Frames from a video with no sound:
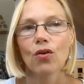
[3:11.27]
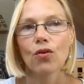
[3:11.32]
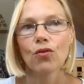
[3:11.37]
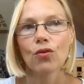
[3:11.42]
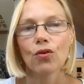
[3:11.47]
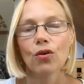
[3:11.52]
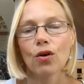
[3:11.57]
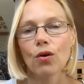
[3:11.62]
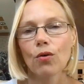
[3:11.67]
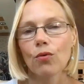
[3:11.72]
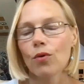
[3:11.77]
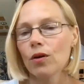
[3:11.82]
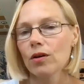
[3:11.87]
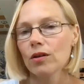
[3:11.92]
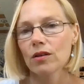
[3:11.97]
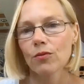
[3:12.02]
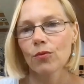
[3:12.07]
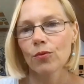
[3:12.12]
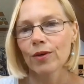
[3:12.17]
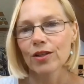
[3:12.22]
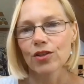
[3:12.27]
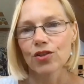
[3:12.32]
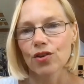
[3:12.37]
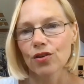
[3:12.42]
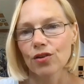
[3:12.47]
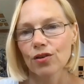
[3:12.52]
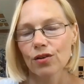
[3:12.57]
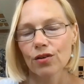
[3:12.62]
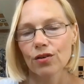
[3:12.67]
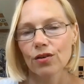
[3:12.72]
or what which
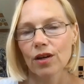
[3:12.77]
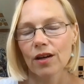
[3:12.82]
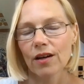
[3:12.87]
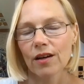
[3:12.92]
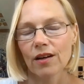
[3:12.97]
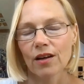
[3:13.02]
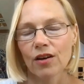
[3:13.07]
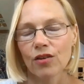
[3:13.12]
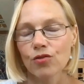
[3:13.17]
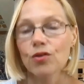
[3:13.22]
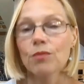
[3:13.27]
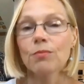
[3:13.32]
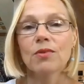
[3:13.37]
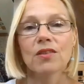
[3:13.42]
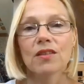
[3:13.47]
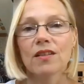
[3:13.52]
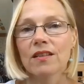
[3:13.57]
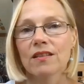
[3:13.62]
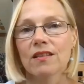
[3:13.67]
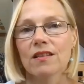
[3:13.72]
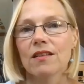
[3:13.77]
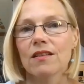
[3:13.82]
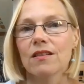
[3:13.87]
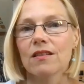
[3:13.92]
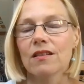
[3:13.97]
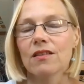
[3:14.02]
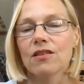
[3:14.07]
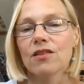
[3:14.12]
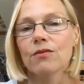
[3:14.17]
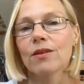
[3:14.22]
are uh, contributing to the
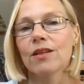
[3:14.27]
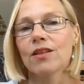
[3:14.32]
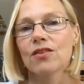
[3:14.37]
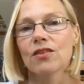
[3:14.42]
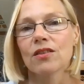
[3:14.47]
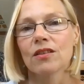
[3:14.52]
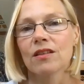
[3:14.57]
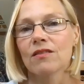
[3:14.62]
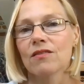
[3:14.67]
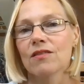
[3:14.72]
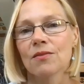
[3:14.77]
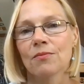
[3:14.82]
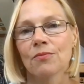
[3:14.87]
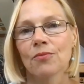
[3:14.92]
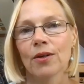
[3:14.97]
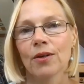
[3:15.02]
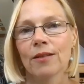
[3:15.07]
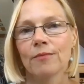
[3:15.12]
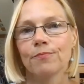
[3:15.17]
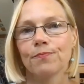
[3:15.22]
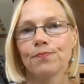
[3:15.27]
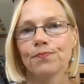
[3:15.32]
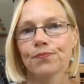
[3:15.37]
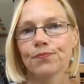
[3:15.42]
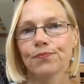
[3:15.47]
situation in some way.